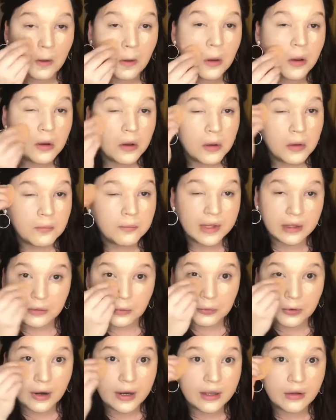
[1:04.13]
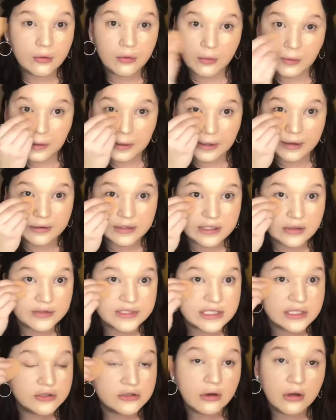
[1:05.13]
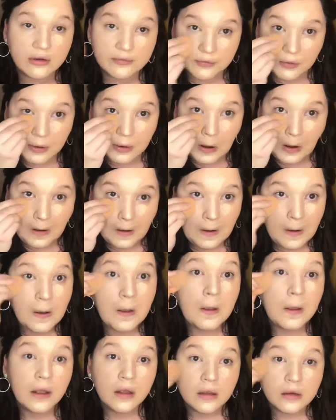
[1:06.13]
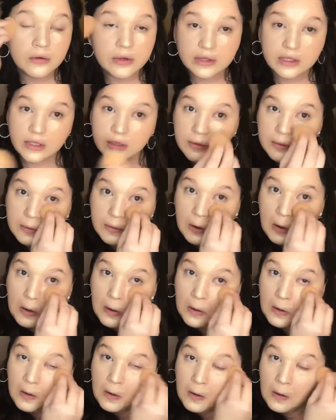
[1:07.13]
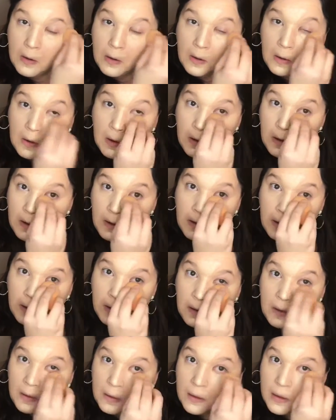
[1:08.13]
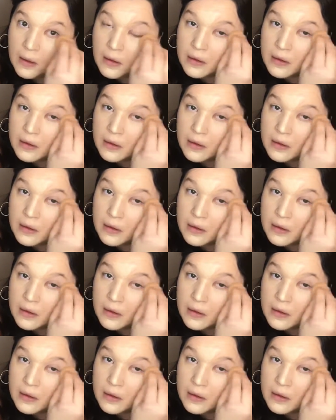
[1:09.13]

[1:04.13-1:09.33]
and highlight, and I'm just going to go ahead and fast forward through this part so we